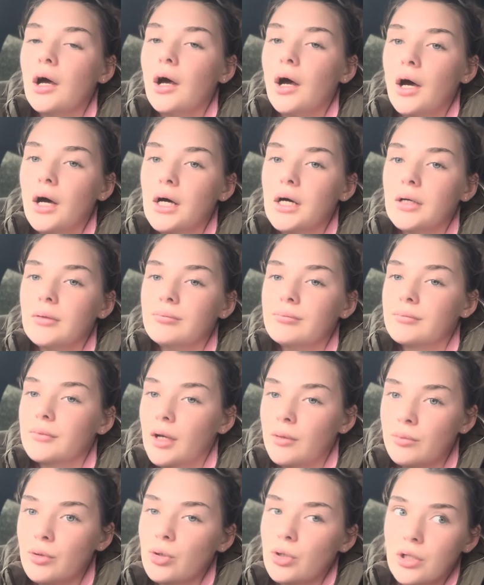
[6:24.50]
I'm
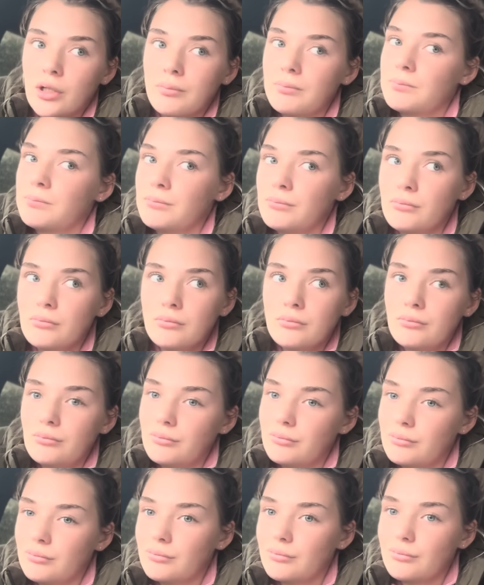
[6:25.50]
not going
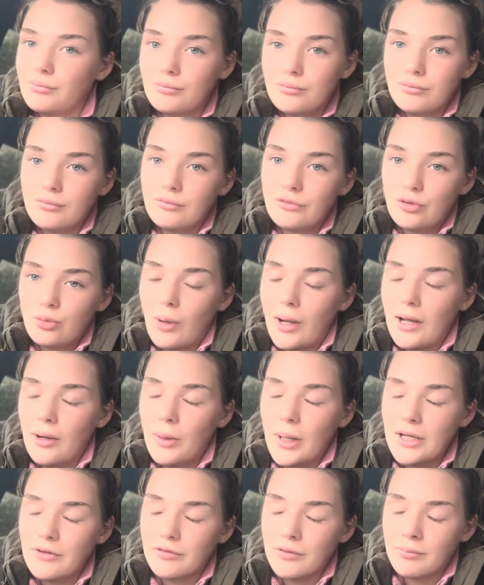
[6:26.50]
to sway
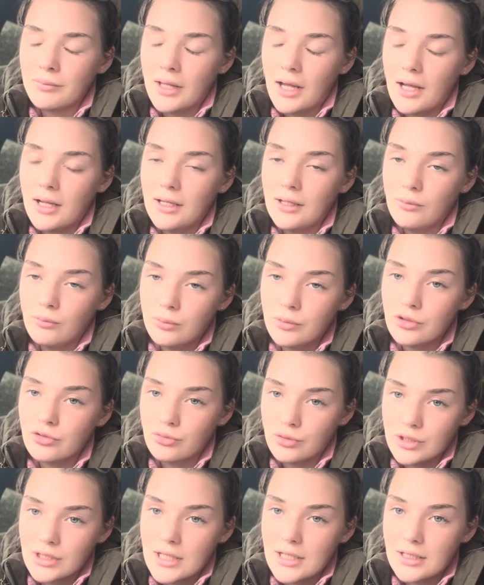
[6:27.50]
away from that. It was
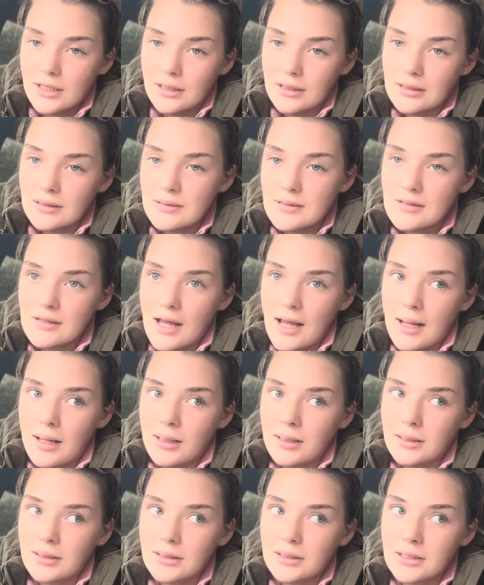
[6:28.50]
ridiculous.
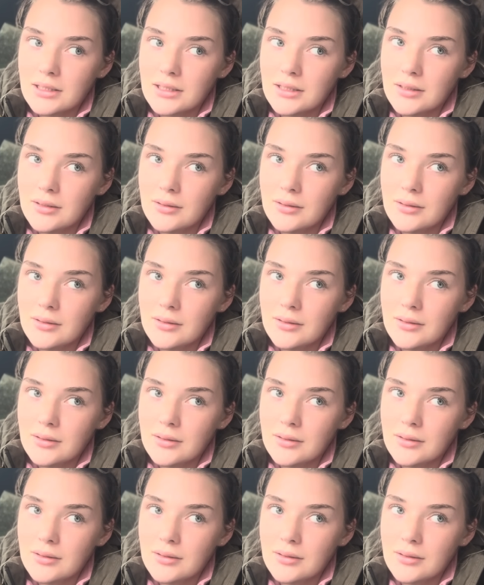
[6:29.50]
And